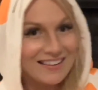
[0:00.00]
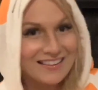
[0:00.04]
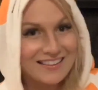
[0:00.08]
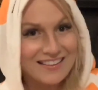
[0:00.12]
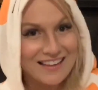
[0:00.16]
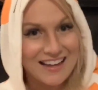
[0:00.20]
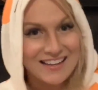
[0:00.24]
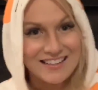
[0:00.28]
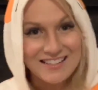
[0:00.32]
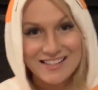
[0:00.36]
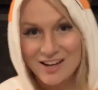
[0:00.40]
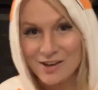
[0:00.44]

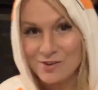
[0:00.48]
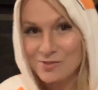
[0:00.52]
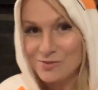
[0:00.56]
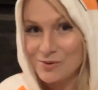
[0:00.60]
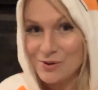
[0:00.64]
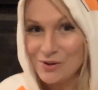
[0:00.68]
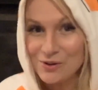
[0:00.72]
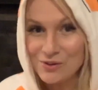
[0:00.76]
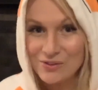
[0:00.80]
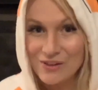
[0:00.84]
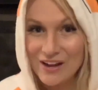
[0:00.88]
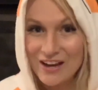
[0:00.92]
that's how
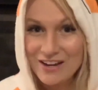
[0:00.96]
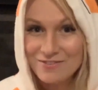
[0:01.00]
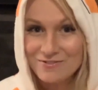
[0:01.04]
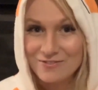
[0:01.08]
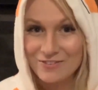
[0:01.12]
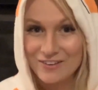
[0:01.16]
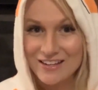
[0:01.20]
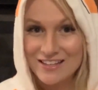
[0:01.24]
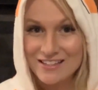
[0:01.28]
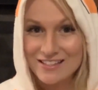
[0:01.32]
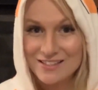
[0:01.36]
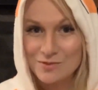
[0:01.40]
real
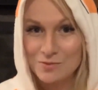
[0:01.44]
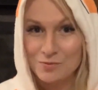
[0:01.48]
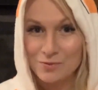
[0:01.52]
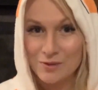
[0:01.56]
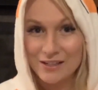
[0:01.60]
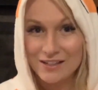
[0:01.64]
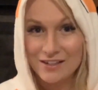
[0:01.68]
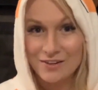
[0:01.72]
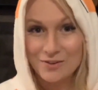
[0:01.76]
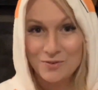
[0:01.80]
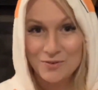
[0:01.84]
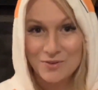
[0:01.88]
life is.
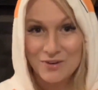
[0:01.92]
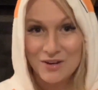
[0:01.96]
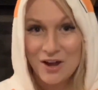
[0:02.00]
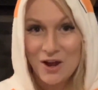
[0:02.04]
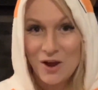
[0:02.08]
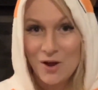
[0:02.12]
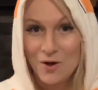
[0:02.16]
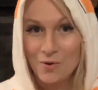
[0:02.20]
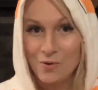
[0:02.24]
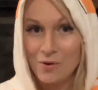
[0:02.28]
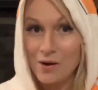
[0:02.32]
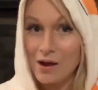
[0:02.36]
We don't
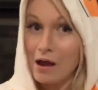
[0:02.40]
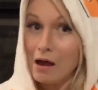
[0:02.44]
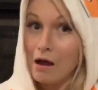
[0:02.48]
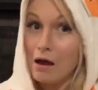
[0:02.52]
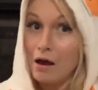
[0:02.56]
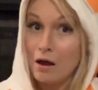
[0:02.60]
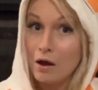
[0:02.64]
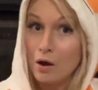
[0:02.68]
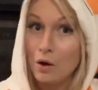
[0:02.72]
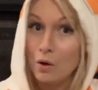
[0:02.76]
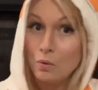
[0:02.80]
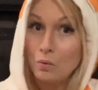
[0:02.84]
know
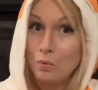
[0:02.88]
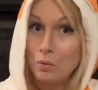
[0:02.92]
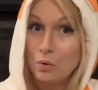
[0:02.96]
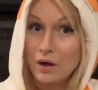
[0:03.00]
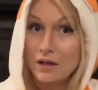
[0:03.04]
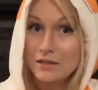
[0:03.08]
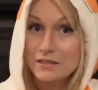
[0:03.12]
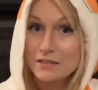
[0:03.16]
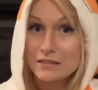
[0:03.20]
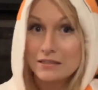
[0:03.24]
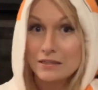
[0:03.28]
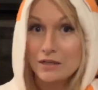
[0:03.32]

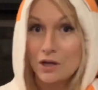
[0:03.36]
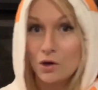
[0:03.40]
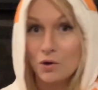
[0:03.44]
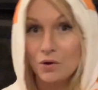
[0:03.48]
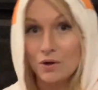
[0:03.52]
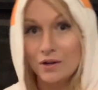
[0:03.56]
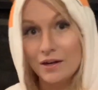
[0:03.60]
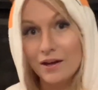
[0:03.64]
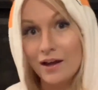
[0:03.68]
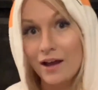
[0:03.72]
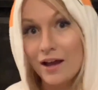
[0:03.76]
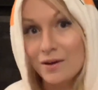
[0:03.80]
what's
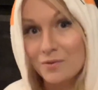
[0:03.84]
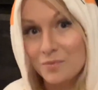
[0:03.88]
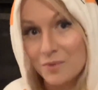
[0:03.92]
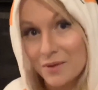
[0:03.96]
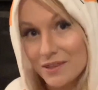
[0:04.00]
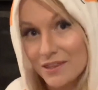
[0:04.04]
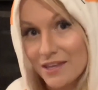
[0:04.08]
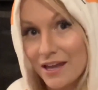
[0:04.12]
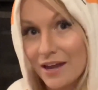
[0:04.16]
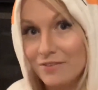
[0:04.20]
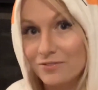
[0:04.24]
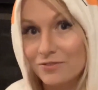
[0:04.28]
going on
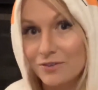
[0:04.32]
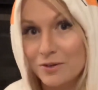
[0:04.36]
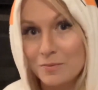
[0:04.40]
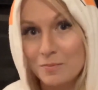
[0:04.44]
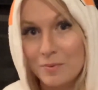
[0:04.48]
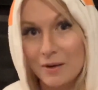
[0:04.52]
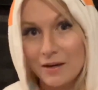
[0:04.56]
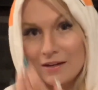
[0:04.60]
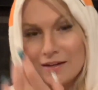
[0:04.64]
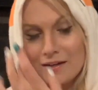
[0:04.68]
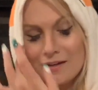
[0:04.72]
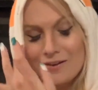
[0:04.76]
with
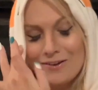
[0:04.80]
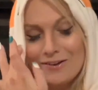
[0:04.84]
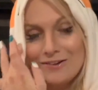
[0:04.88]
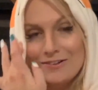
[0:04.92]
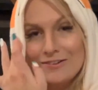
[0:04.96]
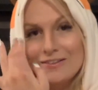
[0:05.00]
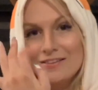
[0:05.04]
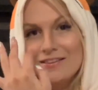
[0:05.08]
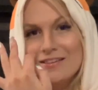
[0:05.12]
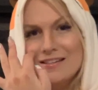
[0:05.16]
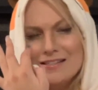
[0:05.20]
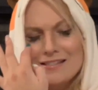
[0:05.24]
everybody all
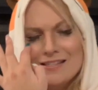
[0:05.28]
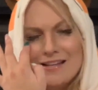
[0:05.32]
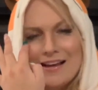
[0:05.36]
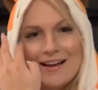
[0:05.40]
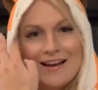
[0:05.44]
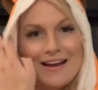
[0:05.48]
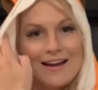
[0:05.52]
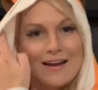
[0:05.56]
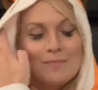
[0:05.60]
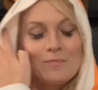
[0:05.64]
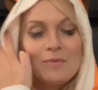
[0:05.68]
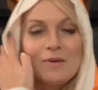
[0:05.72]
of the
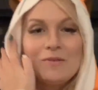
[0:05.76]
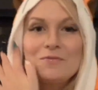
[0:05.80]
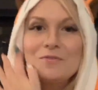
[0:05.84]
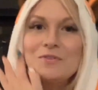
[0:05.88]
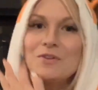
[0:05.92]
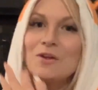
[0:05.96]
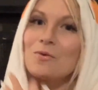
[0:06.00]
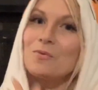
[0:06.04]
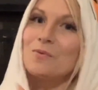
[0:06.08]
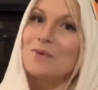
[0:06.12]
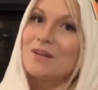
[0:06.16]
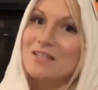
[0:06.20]
time. Even
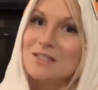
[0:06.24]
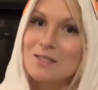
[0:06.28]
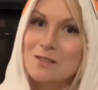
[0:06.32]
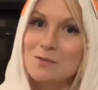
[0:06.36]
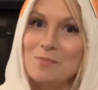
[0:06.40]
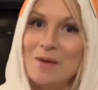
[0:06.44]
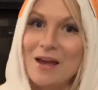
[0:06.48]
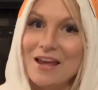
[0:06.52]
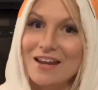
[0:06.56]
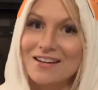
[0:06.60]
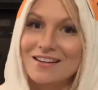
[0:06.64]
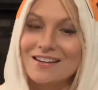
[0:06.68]
though we
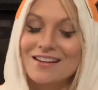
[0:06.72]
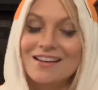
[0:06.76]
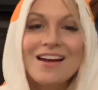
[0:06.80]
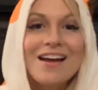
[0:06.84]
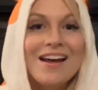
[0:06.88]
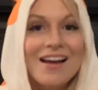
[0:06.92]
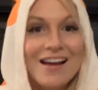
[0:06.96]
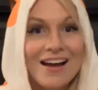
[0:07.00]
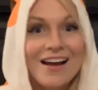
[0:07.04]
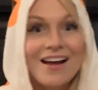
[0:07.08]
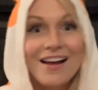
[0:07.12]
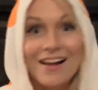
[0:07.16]
spend
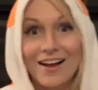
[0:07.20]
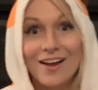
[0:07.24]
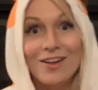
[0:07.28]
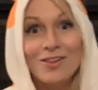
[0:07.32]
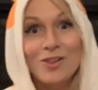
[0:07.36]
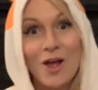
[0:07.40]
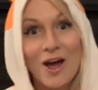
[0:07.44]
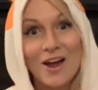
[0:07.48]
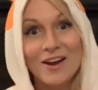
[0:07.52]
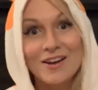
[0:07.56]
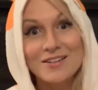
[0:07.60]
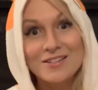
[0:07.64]
a
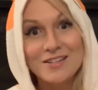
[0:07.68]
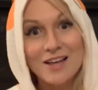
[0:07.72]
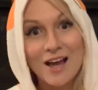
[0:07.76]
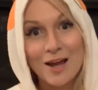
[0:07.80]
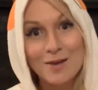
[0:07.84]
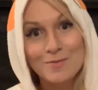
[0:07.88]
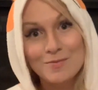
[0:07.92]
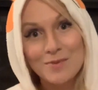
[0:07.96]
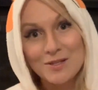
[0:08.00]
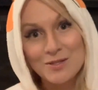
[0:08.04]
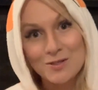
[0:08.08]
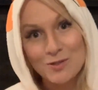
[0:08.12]
lot of
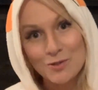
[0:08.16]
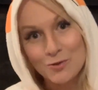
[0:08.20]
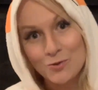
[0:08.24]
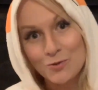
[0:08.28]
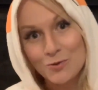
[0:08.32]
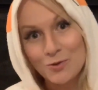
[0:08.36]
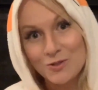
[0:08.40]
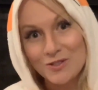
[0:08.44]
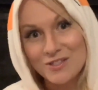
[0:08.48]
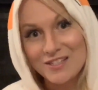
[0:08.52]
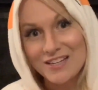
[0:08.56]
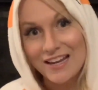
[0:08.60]
time at
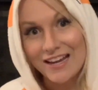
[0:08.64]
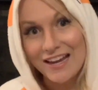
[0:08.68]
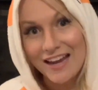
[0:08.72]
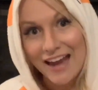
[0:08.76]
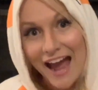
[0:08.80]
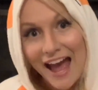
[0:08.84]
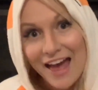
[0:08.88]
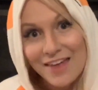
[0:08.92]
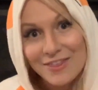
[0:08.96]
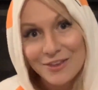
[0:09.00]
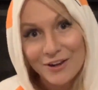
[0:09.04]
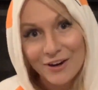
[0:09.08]
school
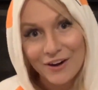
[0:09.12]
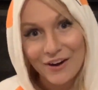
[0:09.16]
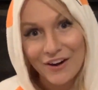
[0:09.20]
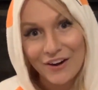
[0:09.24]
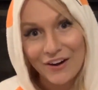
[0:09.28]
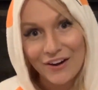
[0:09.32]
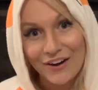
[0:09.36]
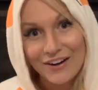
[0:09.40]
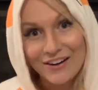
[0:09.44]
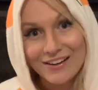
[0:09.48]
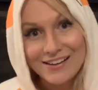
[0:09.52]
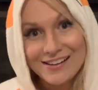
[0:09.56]

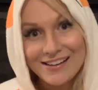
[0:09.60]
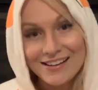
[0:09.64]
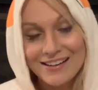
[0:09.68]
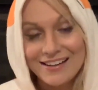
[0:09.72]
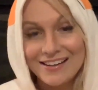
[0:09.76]
together,